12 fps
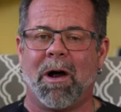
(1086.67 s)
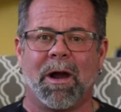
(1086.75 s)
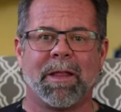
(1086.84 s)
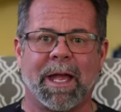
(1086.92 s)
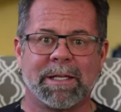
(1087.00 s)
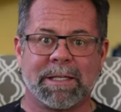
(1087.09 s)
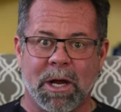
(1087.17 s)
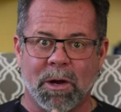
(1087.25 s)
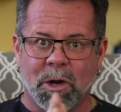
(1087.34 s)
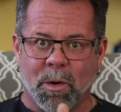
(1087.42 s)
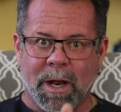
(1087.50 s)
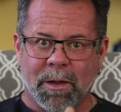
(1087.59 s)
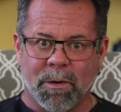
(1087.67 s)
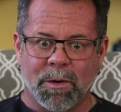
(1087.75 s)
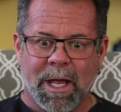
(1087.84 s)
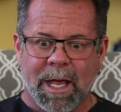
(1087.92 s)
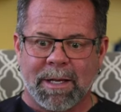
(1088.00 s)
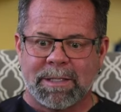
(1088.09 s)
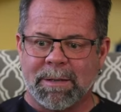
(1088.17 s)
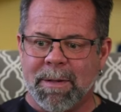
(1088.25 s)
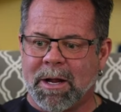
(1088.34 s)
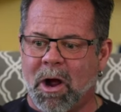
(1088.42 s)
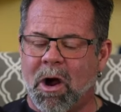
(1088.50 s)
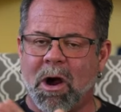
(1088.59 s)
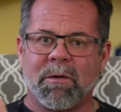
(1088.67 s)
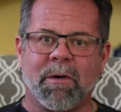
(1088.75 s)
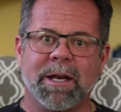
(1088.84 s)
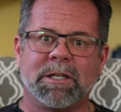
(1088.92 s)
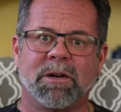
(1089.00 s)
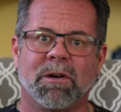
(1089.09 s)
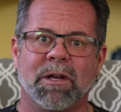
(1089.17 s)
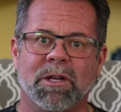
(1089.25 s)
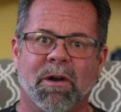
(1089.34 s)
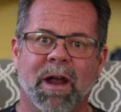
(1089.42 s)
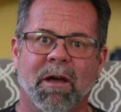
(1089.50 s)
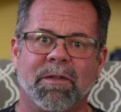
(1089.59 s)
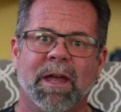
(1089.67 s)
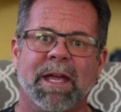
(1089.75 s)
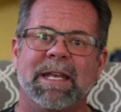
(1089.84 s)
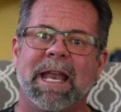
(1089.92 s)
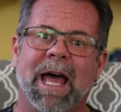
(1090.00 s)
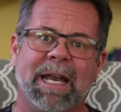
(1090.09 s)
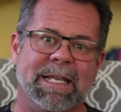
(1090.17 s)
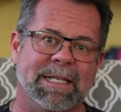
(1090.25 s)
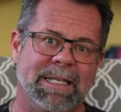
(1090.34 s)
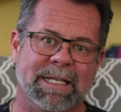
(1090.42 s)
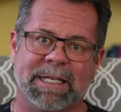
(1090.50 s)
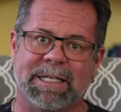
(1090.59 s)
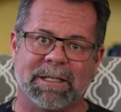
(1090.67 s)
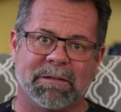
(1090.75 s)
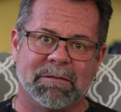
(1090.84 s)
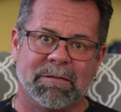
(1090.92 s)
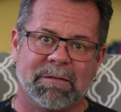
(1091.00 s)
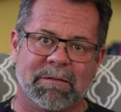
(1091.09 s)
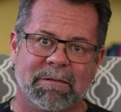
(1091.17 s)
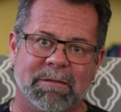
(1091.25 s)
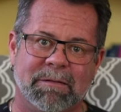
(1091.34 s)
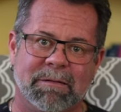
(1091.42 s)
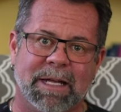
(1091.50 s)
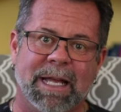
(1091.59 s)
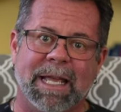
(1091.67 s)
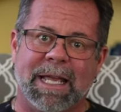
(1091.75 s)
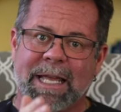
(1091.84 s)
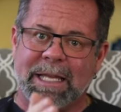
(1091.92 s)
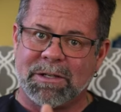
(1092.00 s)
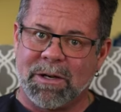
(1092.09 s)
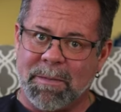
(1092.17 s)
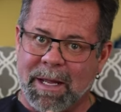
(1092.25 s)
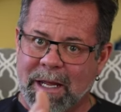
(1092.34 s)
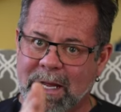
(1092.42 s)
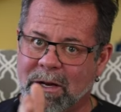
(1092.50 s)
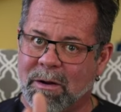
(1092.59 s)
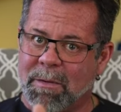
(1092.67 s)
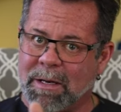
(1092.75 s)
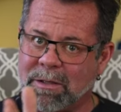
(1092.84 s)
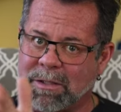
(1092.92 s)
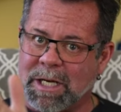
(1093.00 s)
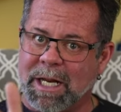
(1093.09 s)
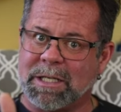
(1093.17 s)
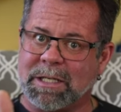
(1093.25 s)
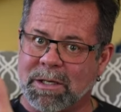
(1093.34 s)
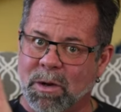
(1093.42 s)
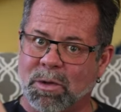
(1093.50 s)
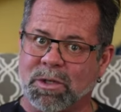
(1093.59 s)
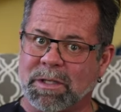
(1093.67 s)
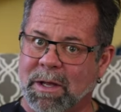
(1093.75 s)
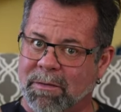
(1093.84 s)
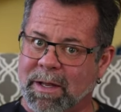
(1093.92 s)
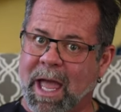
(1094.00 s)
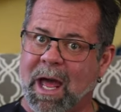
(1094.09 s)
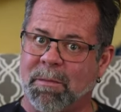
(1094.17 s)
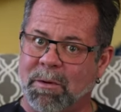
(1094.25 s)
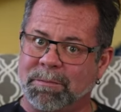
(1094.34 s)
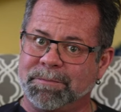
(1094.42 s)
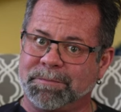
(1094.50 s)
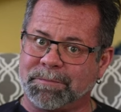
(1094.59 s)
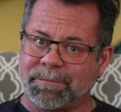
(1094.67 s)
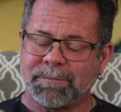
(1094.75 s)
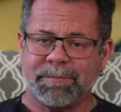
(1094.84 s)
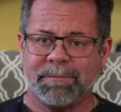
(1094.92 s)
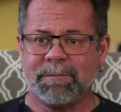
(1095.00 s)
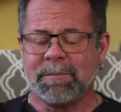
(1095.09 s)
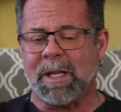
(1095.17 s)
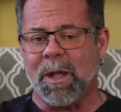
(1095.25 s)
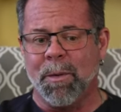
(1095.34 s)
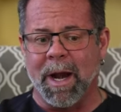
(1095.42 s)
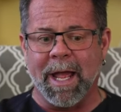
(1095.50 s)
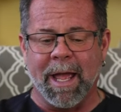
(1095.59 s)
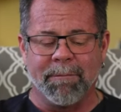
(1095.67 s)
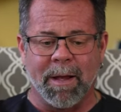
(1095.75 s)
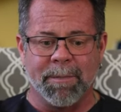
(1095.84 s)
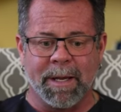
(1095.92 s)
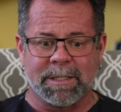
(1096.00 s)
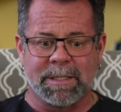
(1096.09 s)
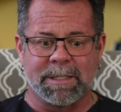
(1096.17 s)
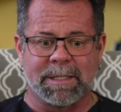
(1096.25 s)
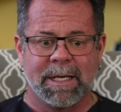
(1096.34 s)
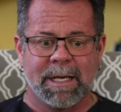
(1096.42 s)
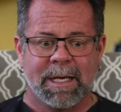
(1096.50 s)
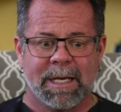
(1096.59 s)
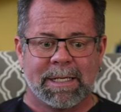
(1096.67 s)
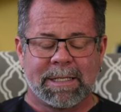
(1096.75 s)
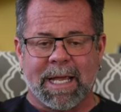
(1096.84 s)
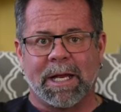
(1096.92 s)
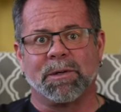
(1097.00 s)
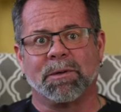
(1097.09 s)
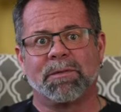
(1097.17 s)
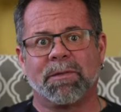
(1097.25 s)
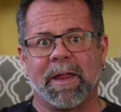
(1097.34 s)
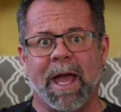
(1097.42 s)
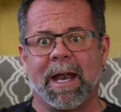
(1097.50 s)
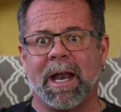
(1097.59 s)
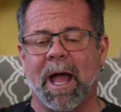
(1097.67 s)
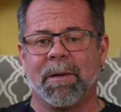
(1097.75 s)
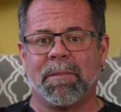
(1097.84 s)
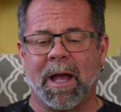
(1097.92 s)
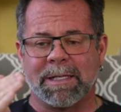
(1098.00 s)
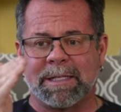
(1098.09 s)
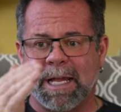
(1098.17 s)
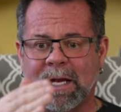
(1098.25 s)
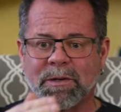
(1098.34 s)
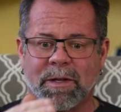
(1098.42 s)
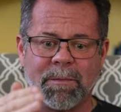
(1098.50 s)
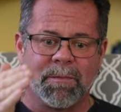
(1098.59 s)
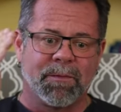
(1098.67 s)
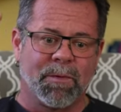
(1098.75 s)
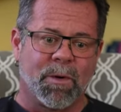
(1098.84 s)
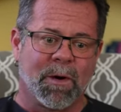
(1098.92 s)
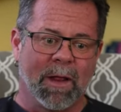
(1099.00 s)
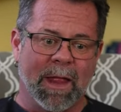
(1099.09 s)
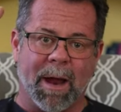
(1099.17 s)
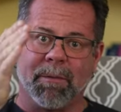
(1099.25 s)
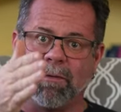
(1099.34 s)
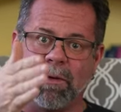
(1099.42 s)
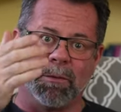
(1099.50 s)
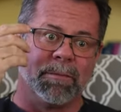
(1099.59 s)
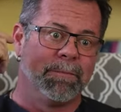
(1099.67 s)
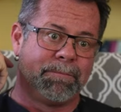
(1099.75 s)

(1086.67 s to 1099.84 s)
hard, like say you're going on the road, to make a hard right turn in your health, not easy to do. Easier to make incremental changes and hold yourself accountable. When I have my patients scheduled for that, I, I schedule them for a lab review